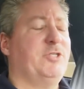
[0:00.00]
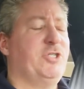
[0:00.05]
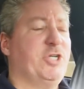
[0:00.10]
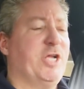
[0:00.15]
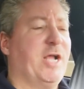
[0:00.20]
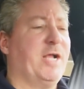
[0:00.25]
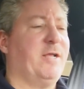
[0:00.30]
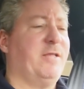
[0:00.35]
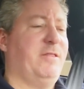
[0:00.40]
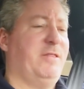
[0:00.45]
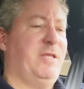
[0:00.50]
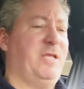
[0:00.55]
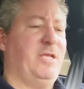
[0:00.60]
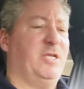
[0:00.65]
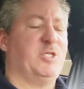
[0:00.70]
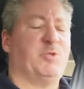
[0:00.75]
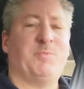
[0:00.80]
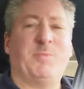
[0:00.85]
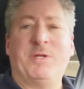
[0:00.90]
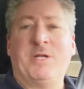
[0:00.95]
Check
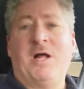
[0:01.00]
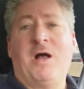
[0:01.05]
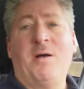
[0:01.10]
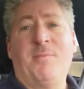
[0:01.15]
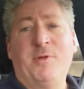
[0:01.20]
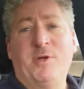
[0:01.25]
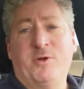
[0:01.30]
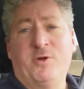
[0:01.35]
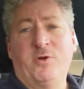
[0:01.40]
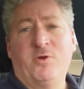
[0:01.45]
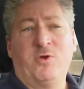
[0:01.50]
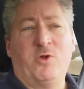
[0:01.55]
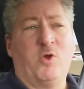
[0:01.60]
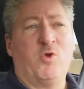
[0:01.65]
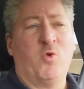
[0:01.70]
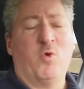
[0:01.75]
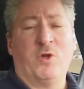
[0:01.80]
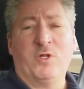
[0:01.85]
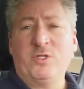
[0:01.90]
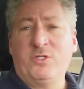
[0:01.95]
the speedometer
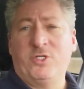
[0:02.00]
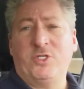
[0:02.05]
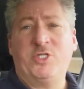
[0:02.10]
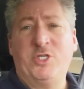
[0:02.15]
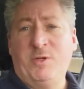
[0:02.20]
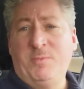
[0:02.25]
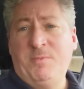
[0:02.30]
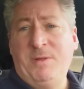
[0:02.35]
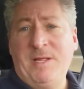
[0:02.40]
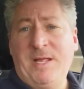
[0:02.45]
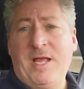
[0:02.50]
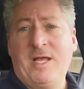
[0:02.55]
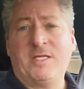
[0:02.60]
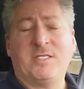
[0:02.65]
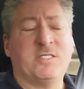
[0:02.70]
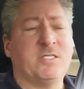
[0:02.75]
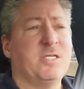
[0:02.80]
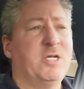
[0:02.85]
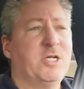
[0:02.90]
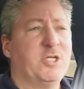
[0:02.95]
according to
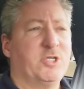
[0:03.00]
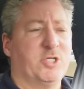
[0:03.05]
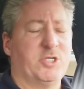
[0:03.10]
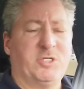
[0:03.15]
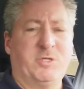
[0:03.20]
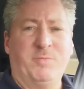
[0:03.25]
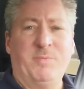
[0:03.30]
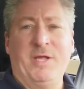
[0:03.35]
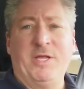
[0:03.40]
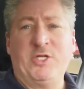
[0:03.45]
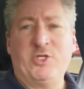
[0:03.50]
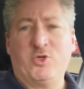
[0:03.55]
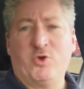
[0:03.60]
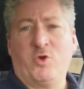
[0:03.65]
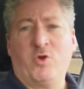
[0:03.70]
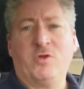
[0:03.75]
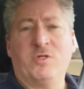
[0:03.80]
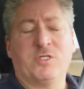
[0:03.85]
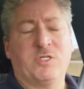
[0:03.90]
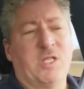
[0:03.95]
GPS just to make
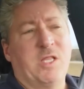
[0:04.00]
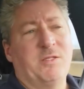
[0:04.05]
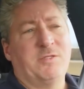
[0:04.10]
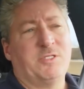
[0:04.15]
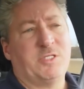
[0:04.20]
sure, because